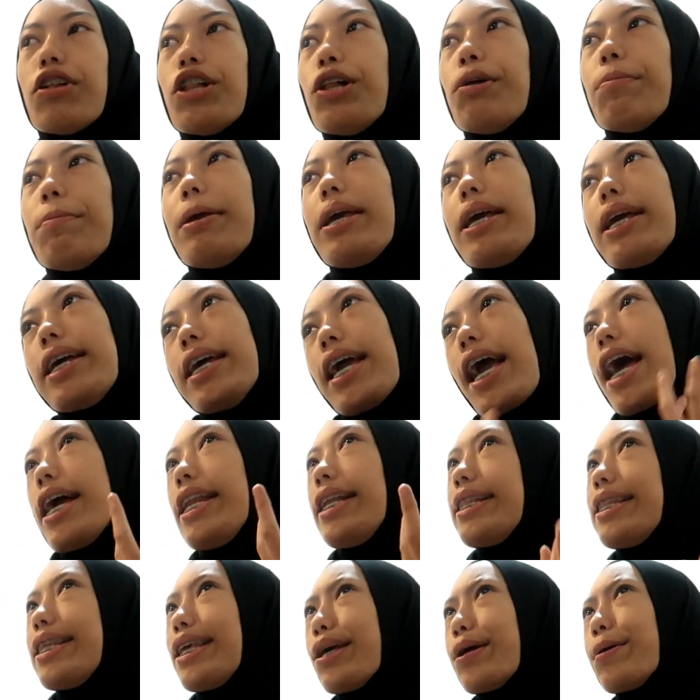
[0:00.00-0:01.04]
filming,
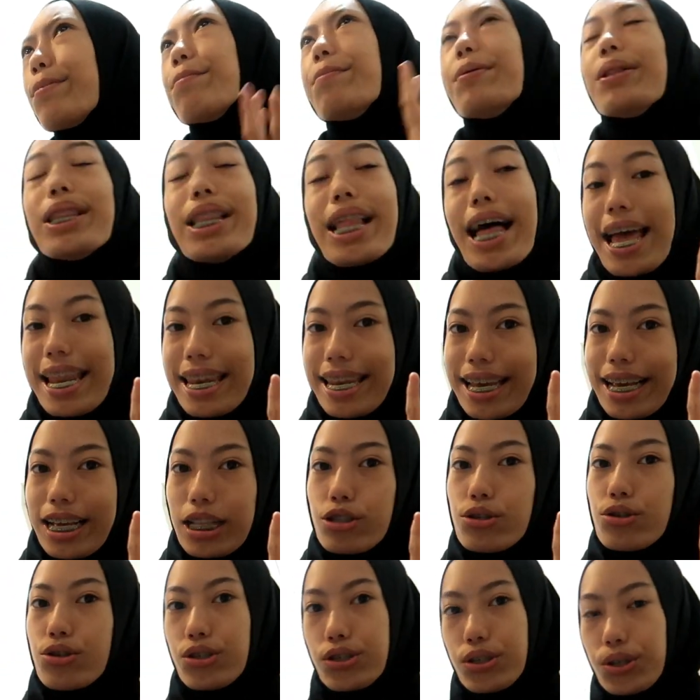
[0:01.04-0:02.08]
editing,
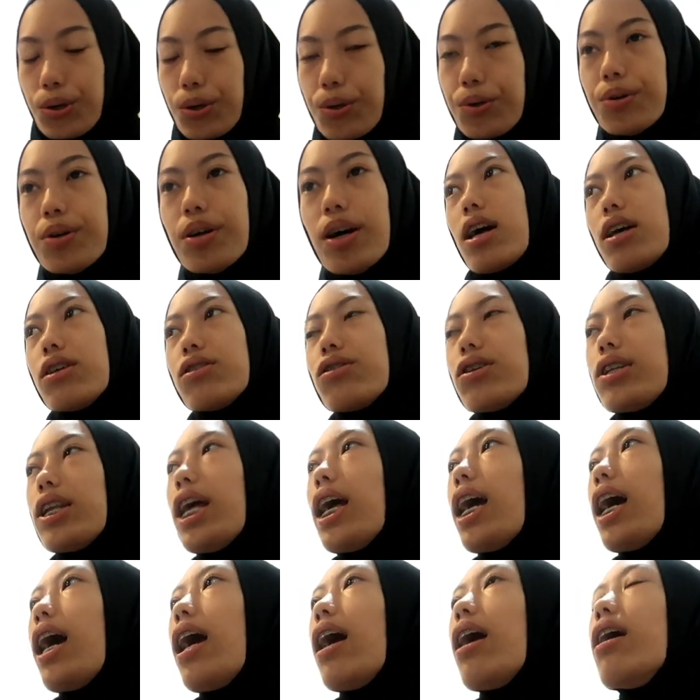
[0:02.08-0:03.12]
planning to do. And
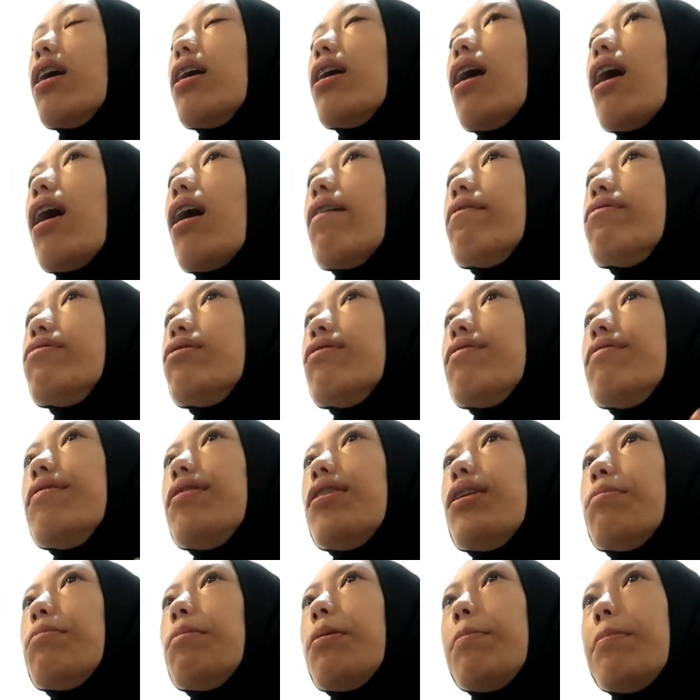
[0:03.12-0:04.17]
today I have to
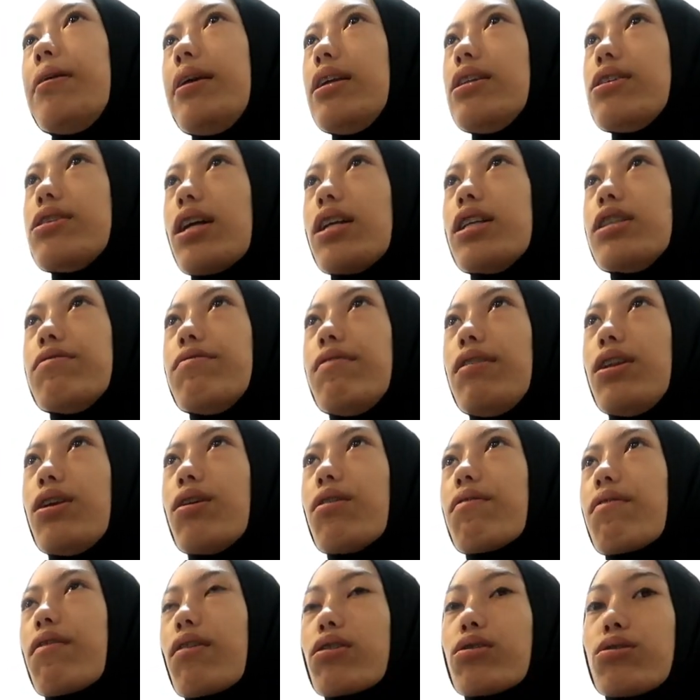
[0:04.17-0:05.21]
film my main channel's video